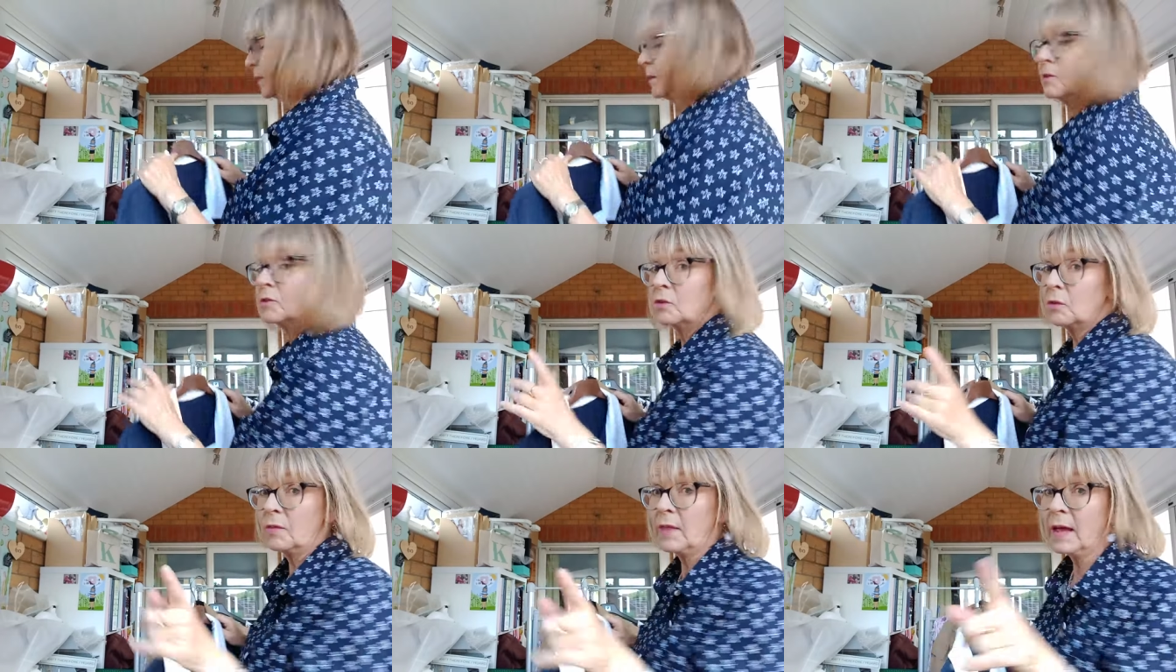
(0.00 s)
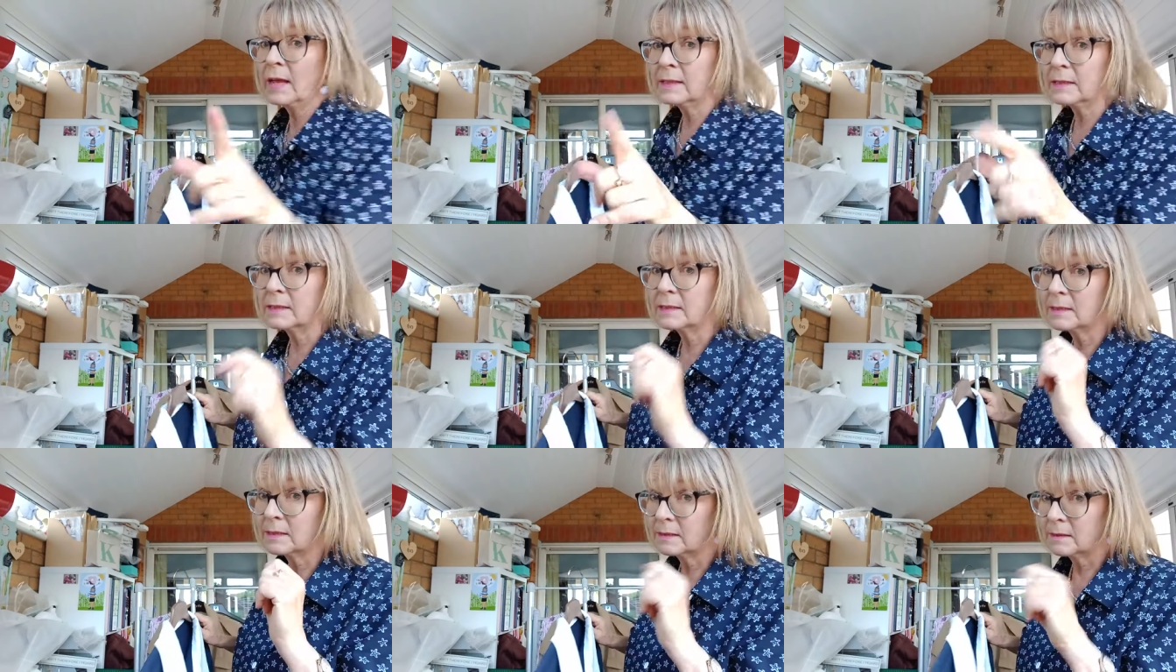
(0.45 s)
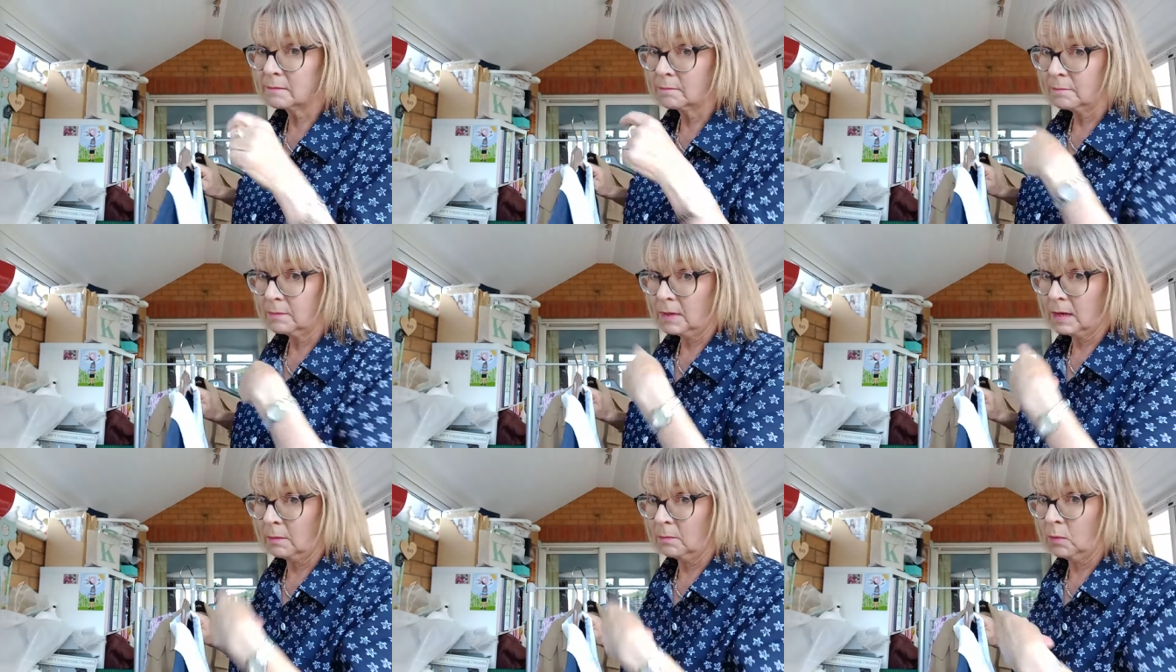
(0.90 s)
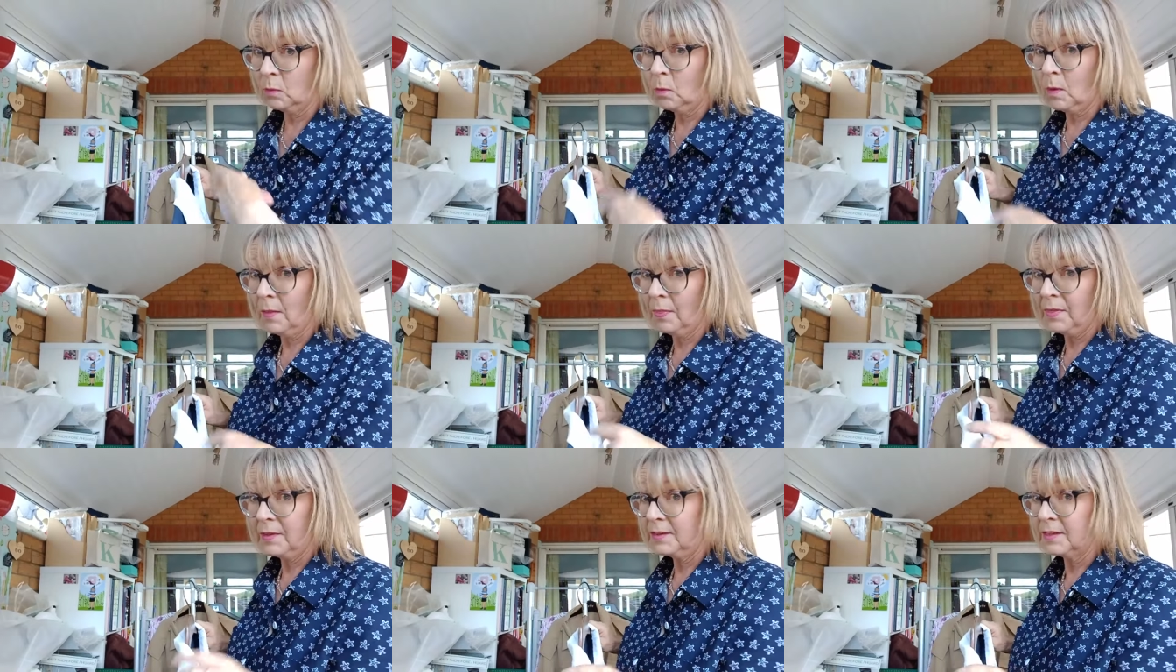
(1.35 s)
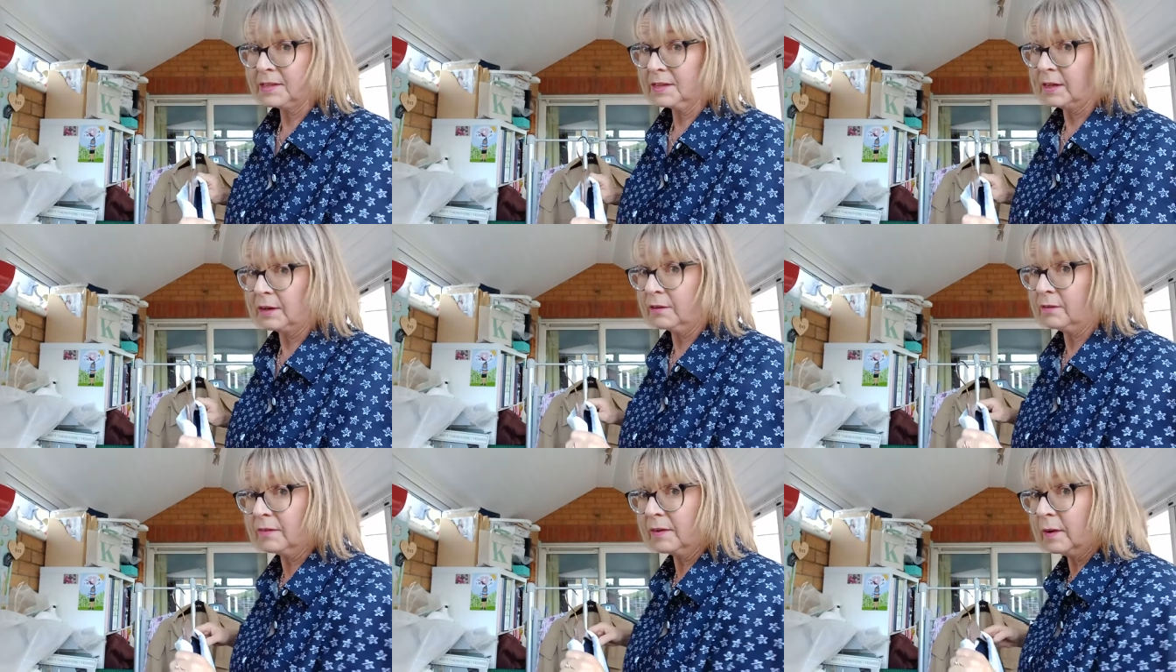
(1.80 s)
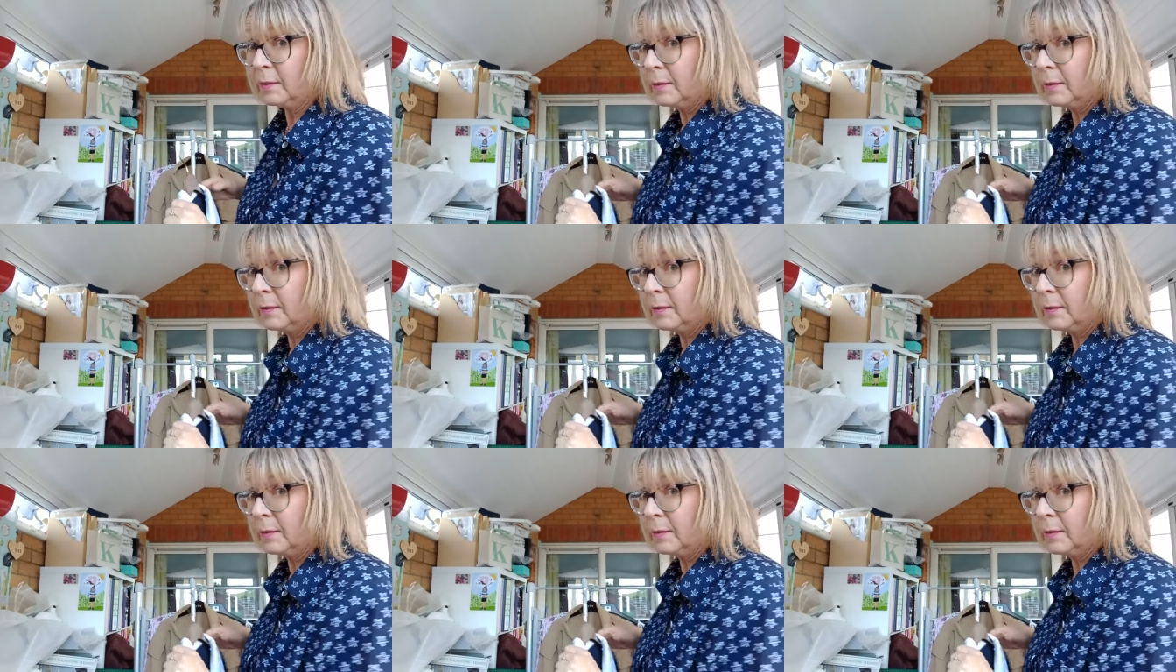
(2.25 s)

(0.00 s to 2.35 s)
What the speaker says: So that's number one that didn't go very